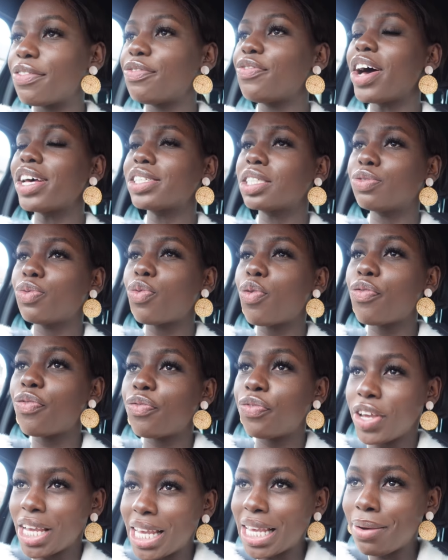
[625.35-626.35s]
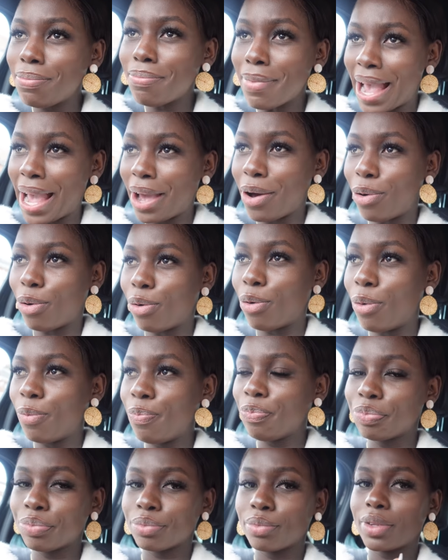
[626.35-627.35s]
First of all, female.
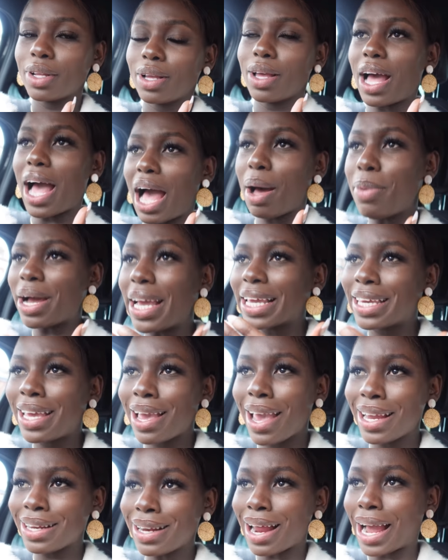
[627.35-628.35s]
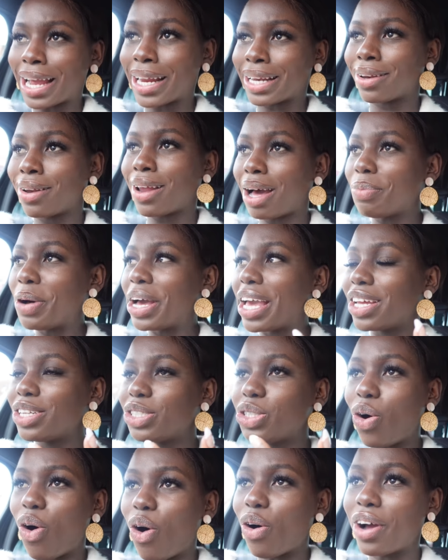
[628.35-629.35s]
Am I canine? Am I a
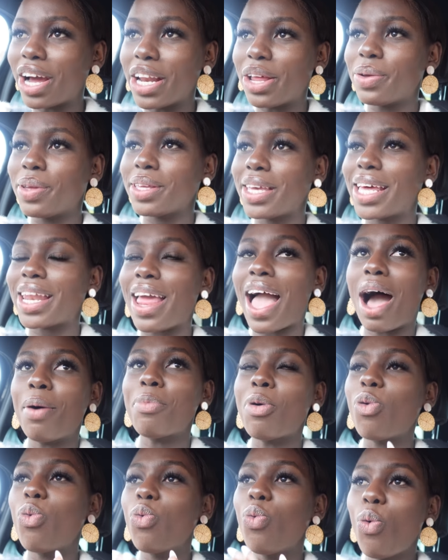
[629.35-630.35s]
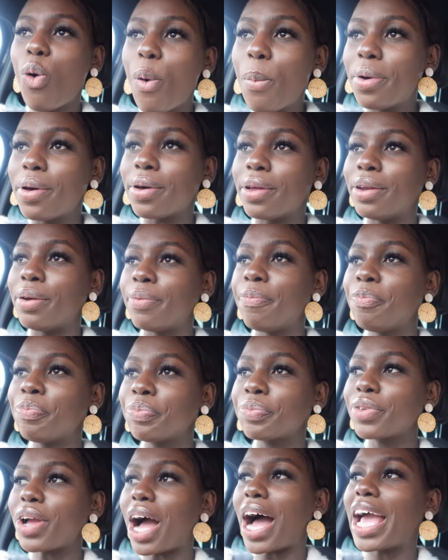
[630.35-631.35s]
dog? I don't get it. I'm a
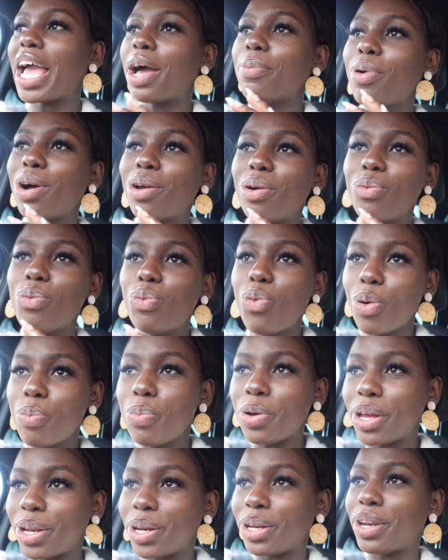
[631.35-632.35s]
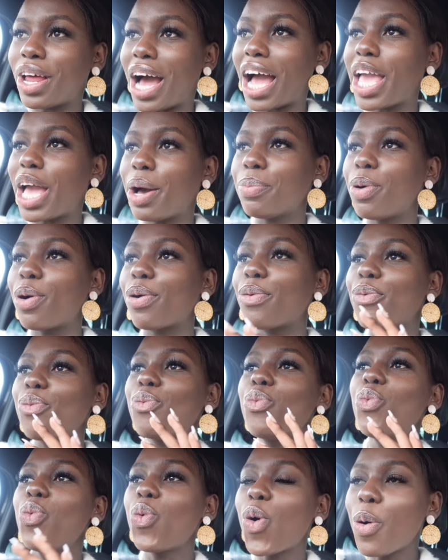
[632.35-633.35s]
woman. I am a woman. I am a
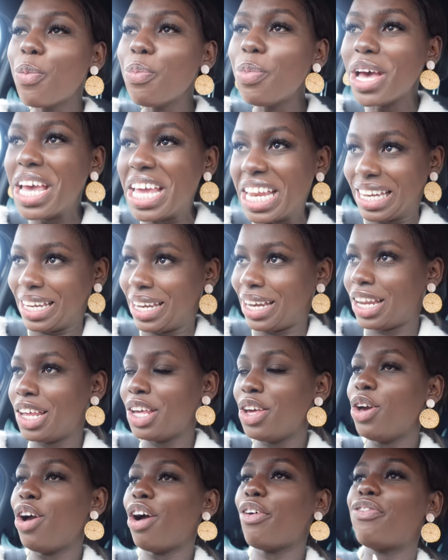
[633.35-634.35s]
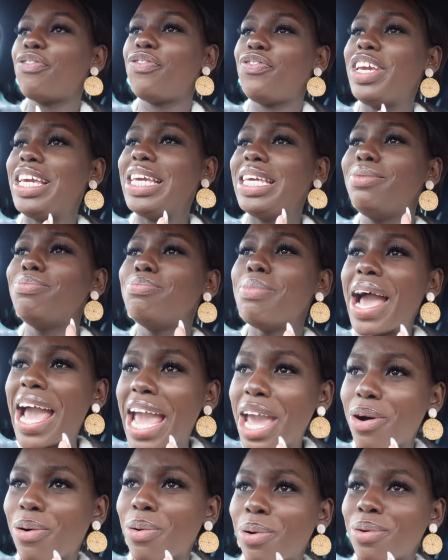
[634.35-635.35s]
woman.
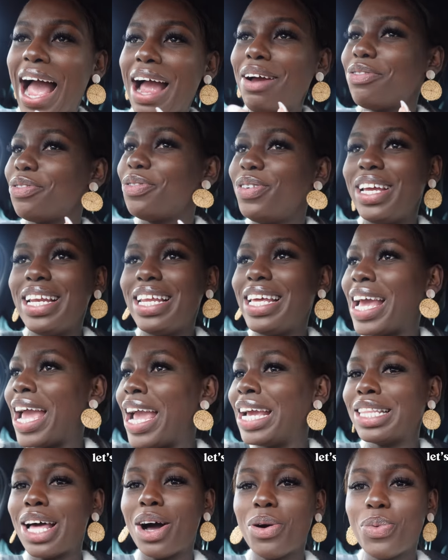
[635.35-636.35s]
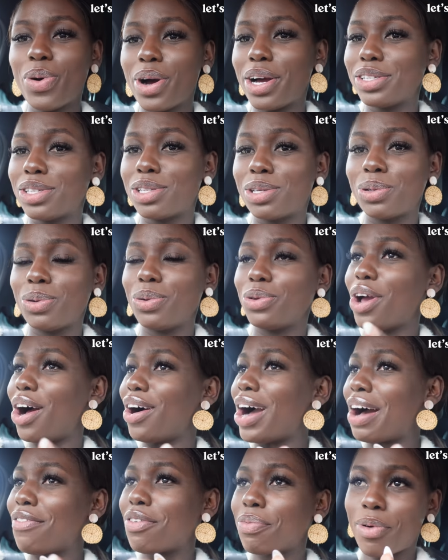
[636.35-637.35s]
Female. I really hate that word too.
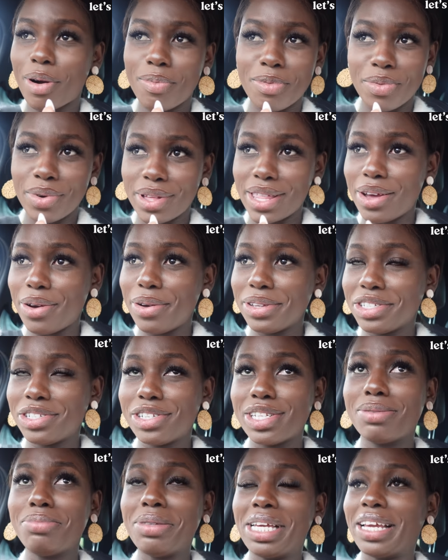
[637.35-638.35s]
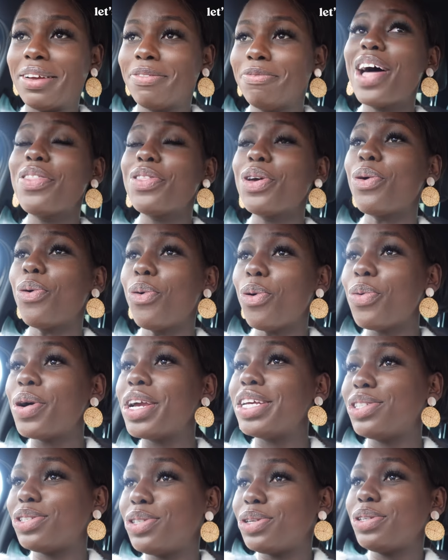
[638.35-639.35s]
Y'all have a problem with it, or is it just me? And they
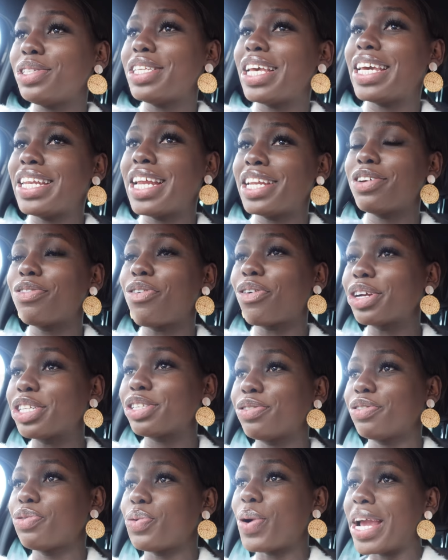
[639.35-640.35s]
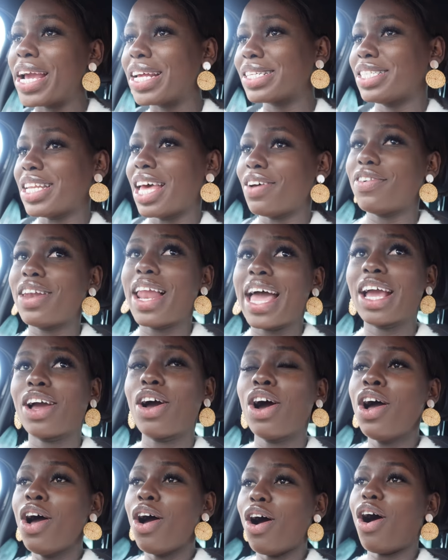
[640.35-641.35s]
always use it in a derogatory way. It's never like,
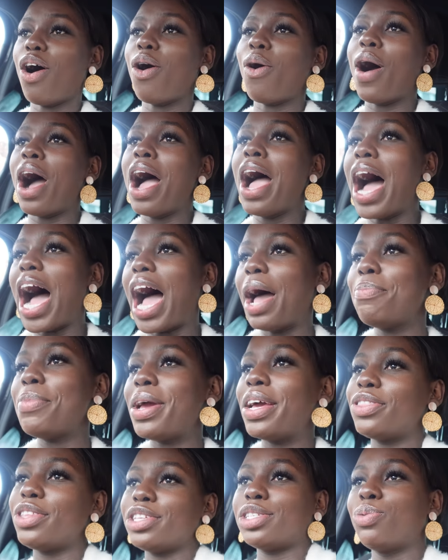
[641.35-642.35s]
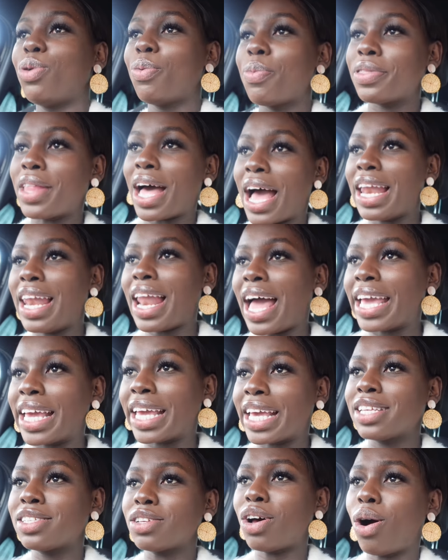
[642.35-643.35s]
oh, I met this woman that I
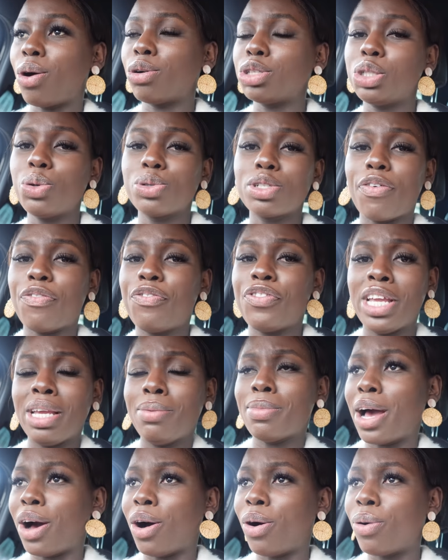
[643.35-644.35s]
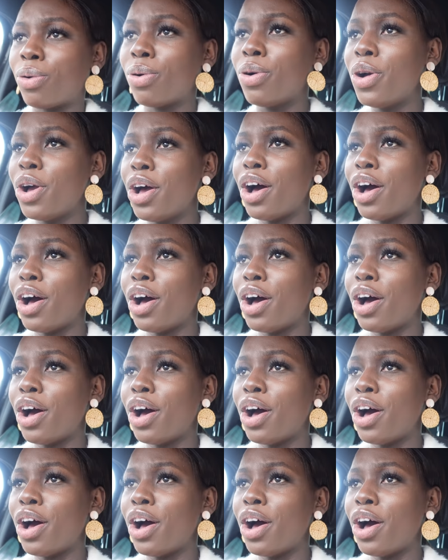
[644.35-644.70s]
like. It's, oh, she was a female.